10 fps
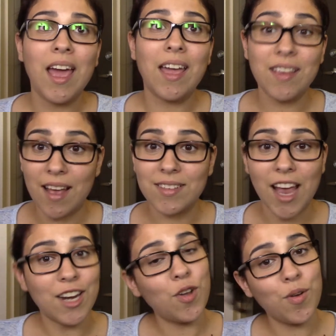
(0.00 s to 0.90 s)
And yes,
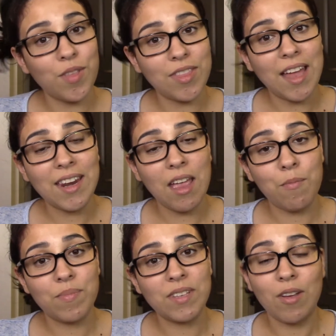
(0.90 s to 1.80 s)
I know that that
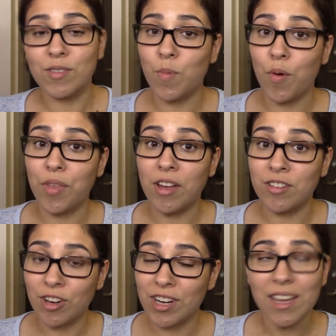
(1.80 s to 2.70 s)
name sounds both
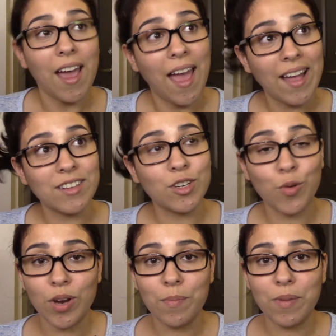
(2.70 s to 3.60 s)
dirty and
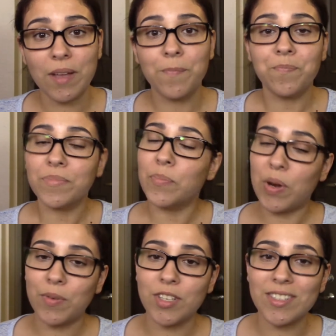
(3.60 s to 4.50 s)
creepy, but
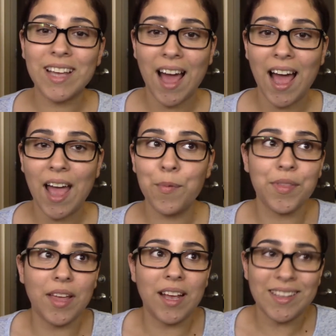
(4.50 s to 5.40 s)
it was just a guy
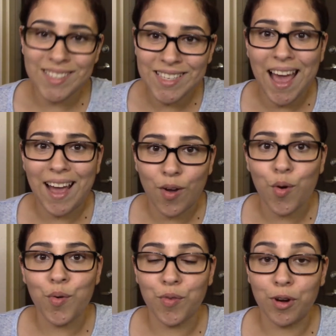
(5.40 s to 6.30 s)
with like a sack
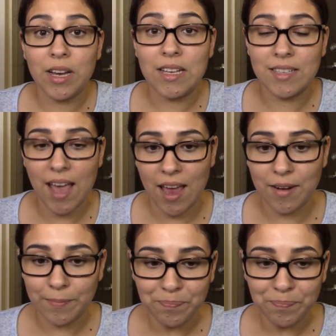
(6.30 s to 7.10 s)
over his head.